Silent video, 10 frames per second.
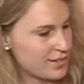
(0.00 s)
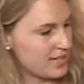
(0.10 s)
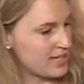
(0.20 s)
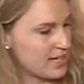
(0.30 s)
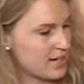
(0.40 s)
can
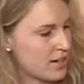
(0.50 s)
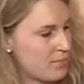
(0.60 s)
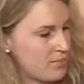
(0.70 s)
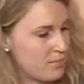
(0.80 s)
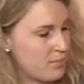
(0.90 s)
see here,
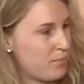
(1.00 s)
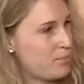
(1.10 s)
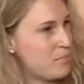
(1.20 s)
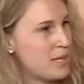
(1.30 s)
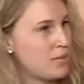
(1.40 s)
I'm
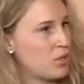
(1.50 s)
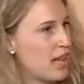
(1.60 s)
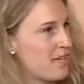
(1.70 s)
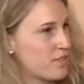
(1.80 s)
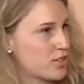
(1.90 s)
minimal
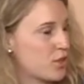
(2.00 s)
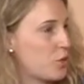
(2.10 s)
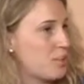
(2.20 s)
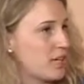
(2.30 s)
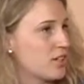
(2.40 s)
effort to
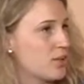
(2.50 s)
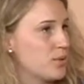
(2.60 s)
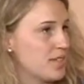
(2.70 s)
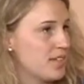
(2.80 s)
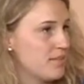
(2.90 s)
open and close it.